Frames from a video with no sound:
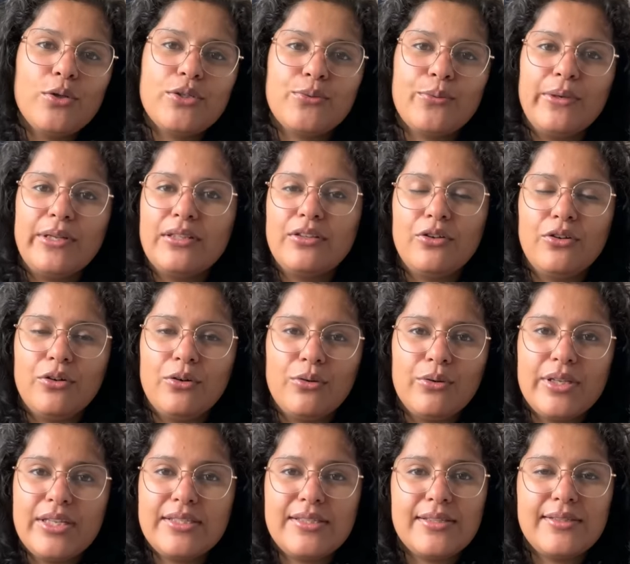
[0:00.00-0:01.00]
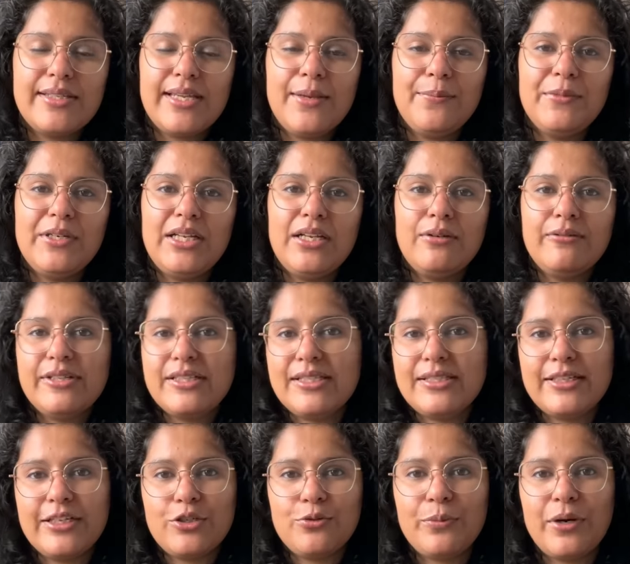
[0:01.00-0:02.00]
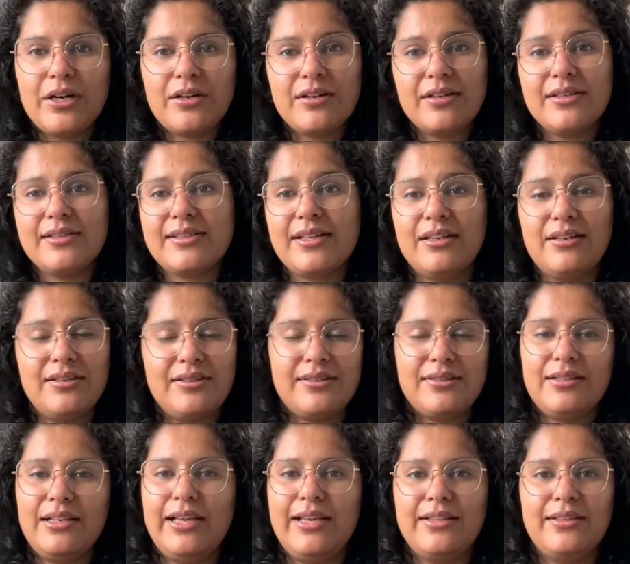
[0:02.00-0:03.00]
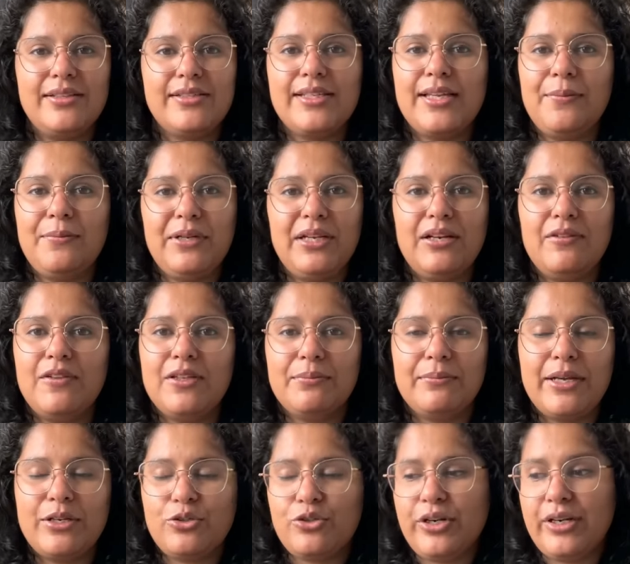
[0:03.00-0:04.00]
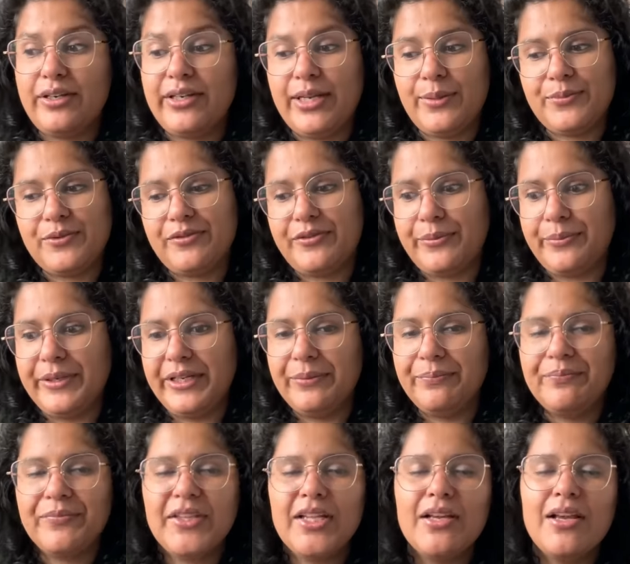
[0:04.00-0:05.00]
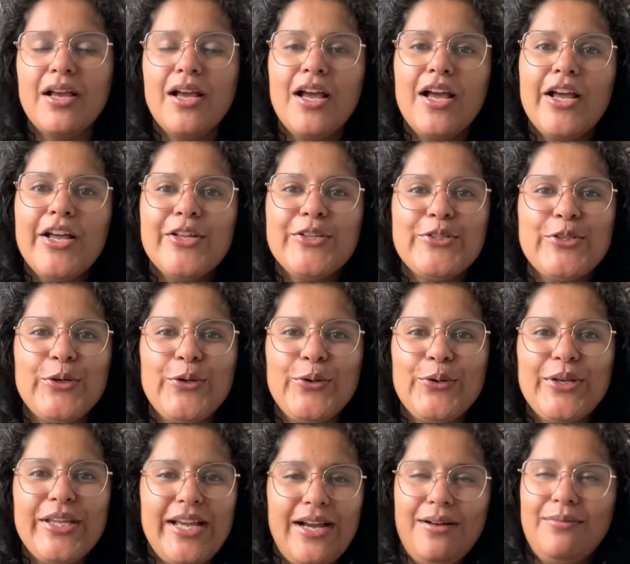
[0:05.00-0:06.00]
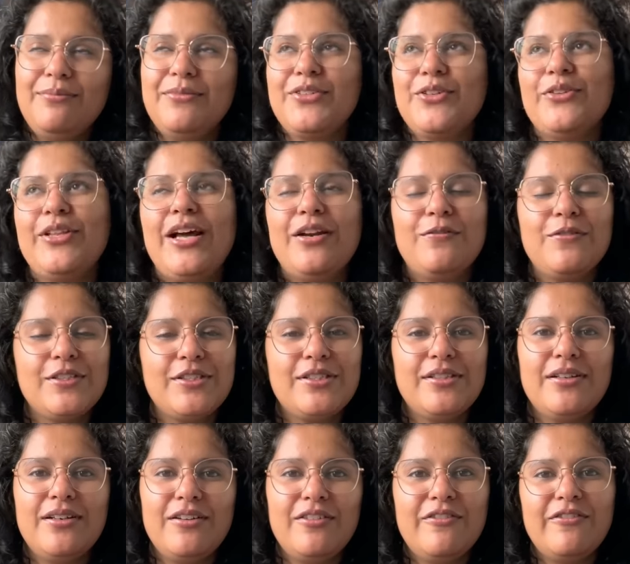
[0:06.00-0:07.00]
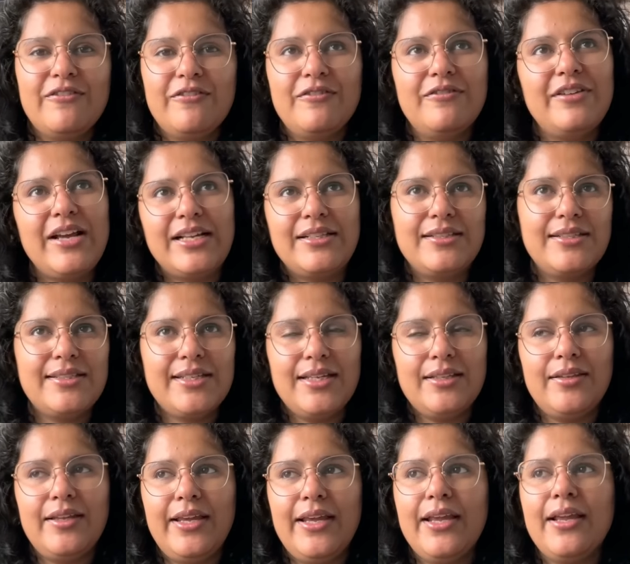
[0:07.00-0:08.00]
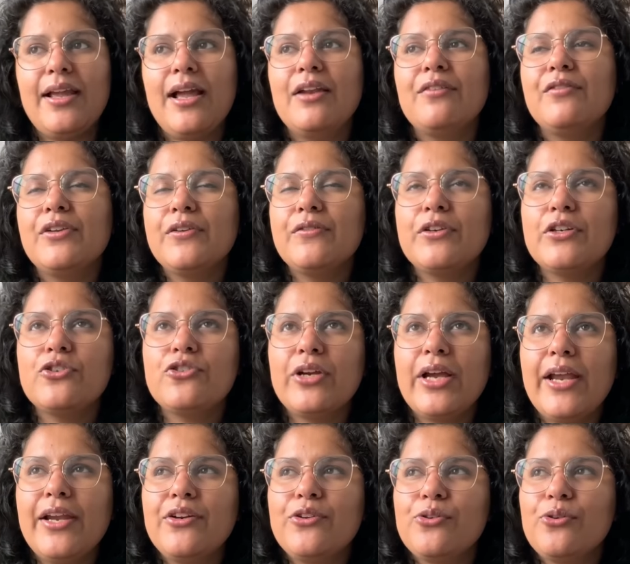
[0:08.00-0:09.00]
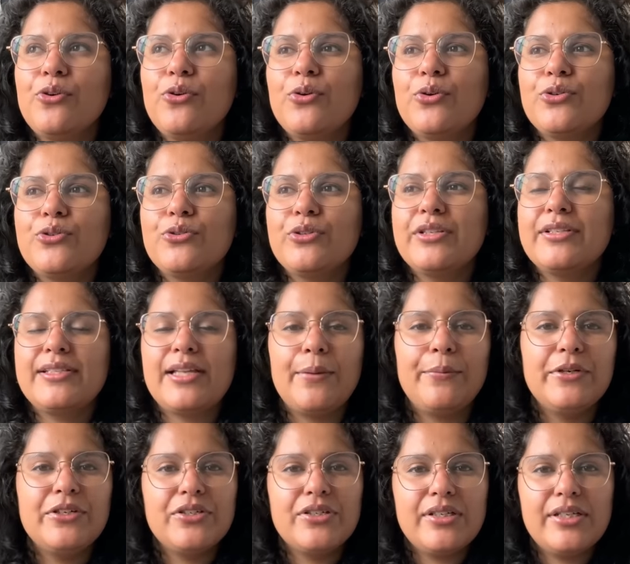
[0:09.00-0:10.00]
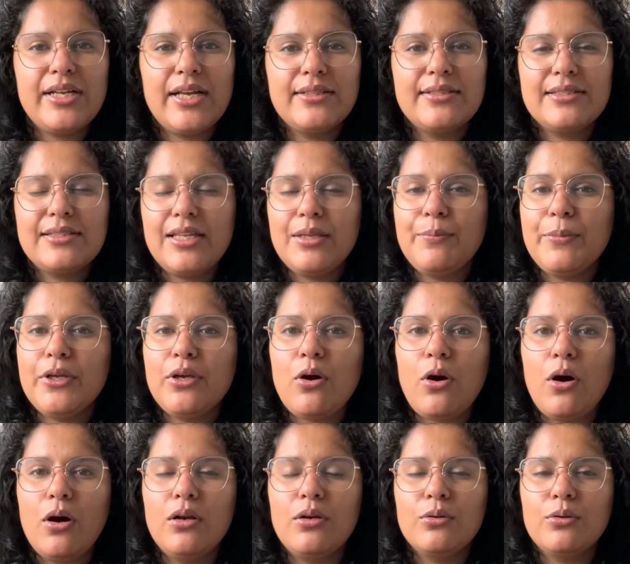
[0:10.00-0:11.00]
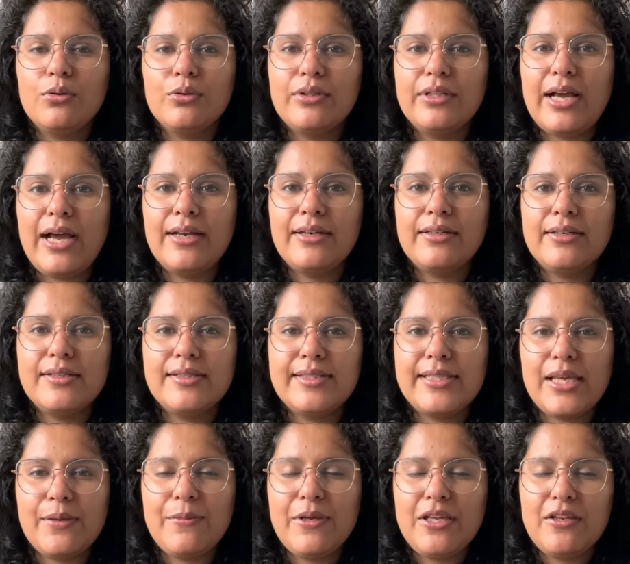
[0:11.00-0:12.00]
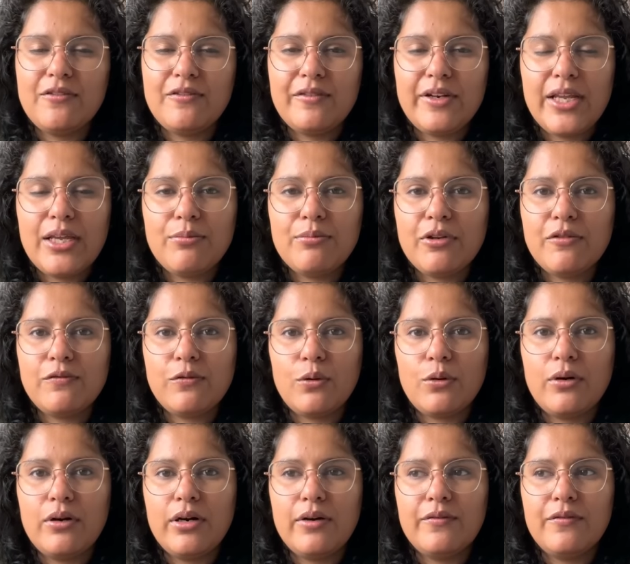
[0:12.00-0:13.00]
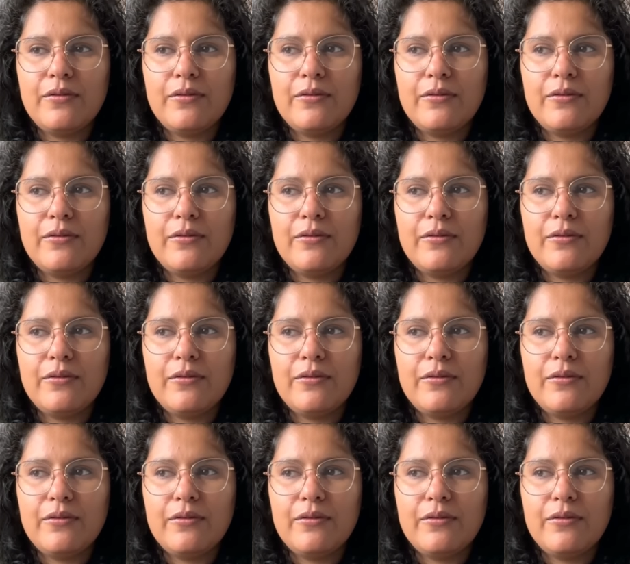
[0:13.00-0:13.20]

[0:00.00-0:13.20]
with, you know, it's the same deal with stitch markers, and it's like the same deal with measuring tapes for me. So yeah, so that was the Wednesday thing. And we were trying to go to the cemetery at Sleepy Hollow that same evening before